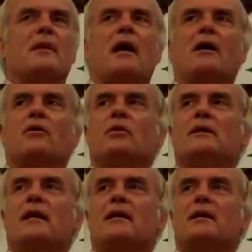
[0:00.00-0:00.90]
How to quit
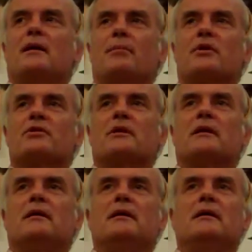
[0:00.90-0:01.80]
taking it personally.
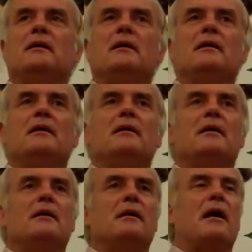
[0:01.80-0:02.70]

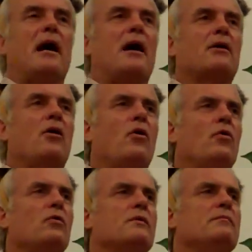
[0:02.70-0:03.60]
How to
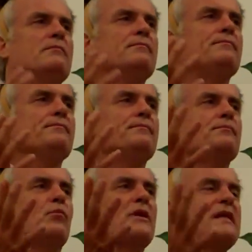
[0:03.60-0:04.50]
hold
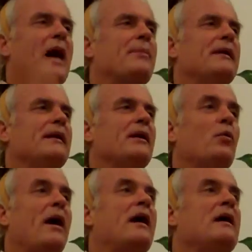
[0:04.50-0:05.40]
what's happening in a
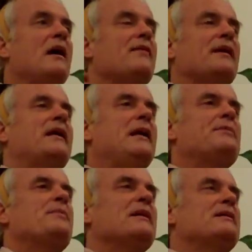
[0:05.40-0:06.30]
way that
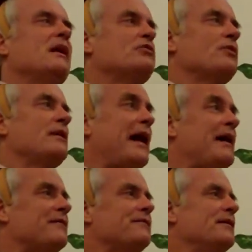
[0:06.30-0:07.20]
keeps me in touch with
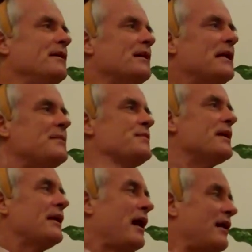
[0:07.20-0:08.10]
life. It keeps me
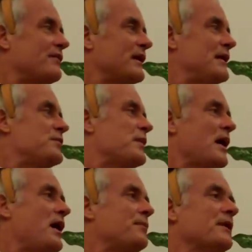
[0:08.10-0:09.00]
alive. It keeps me
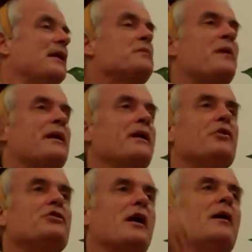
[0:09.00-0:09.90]
up. It keeps my
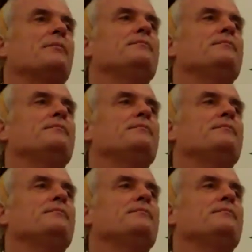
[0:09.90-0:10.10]
energy up.